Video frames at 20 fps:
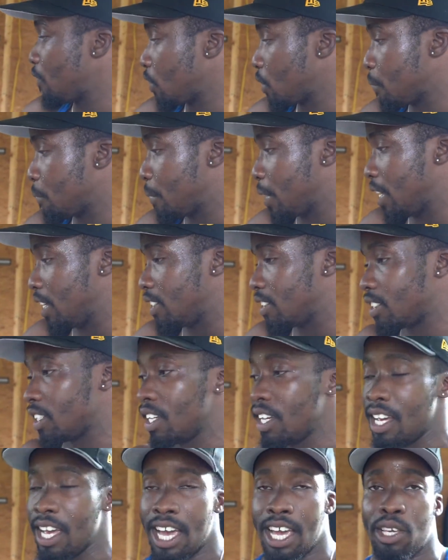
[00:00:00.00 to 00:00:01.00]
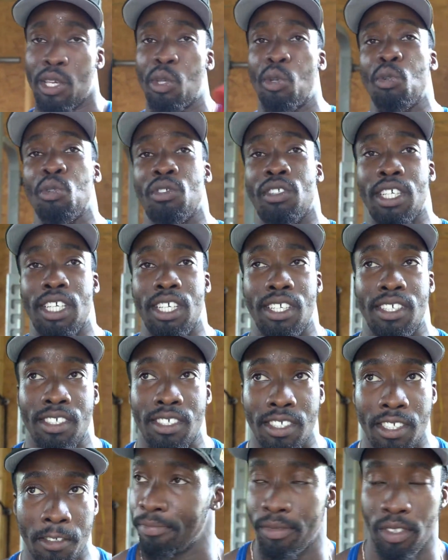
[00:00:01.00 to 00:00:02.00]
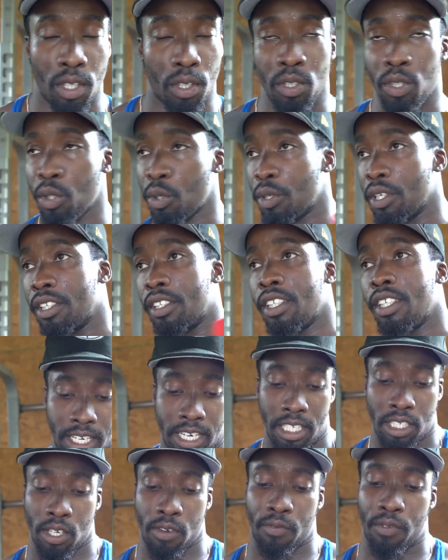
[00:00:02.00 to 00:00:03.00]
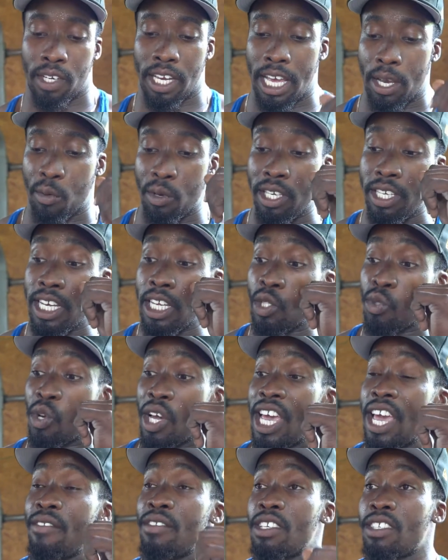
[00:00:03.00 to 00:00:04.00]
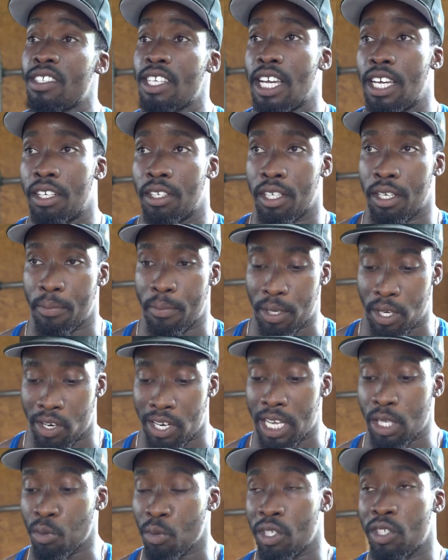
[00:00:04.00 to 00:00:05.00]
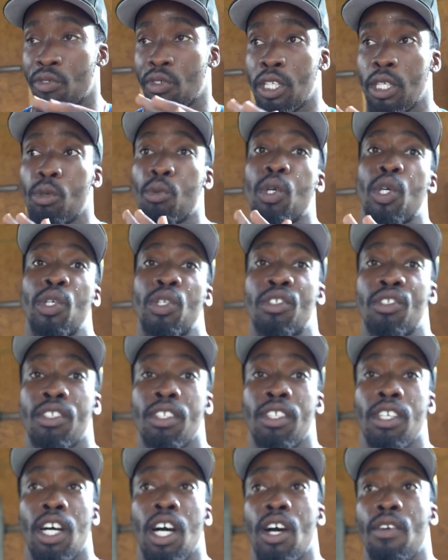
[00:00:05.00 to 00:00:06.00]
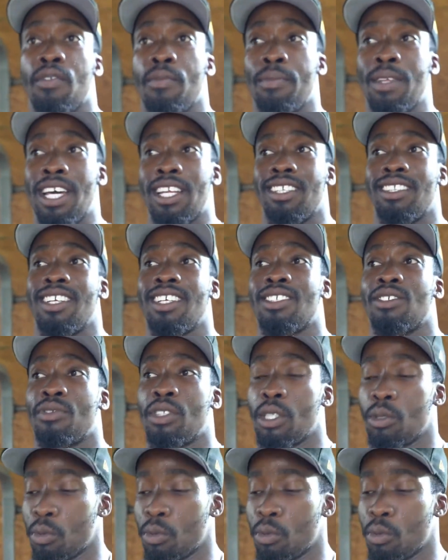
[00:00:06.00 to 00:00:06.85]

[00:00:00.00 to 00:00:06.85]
on the bench and use these. Don't do it. These are for like when you get into a heavy set, because that's when it really works. Apart from that, it doesn't really